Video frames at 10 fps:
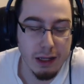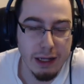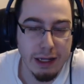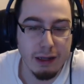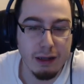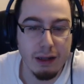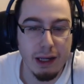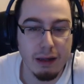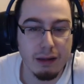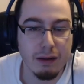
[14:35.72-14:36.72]
he
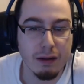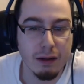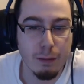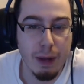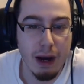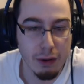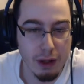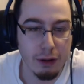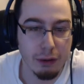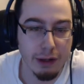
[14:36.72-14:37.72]
is
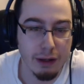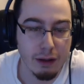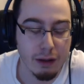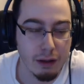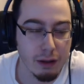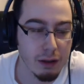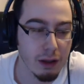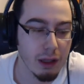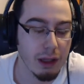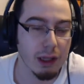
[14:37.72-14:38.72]
power hungry.
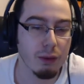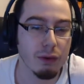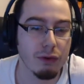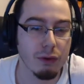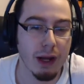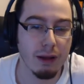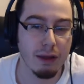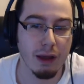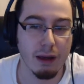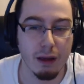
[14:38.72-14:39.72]
He will do
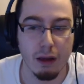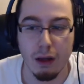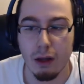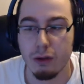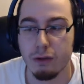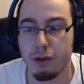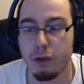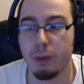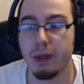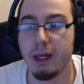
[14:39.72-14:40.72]
anything
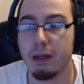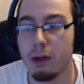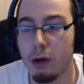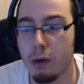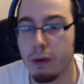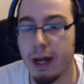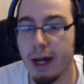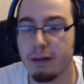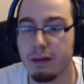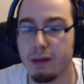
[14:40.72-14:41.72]
to be known
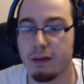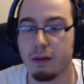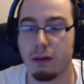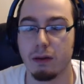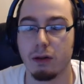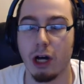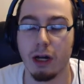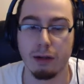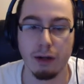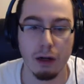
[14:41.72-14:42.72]
as this
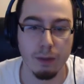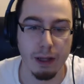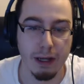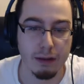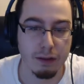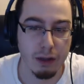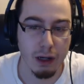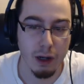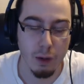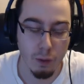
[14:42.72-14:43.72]
god complex.
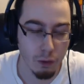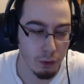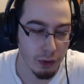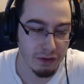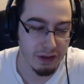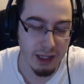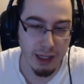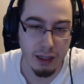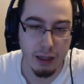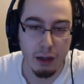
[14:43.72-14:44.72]
We've
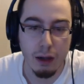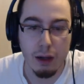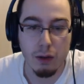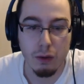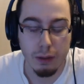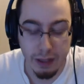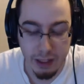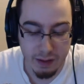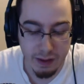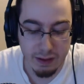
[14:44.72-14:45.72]
seen it
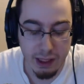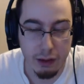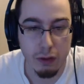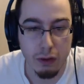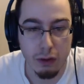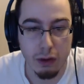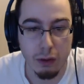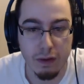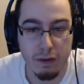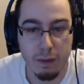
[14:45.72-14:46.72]
because he's killed,
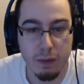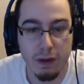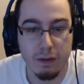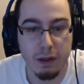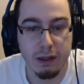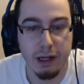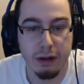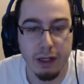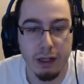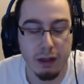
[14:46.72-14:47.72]
these
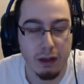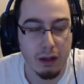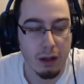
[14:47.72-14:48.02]
military,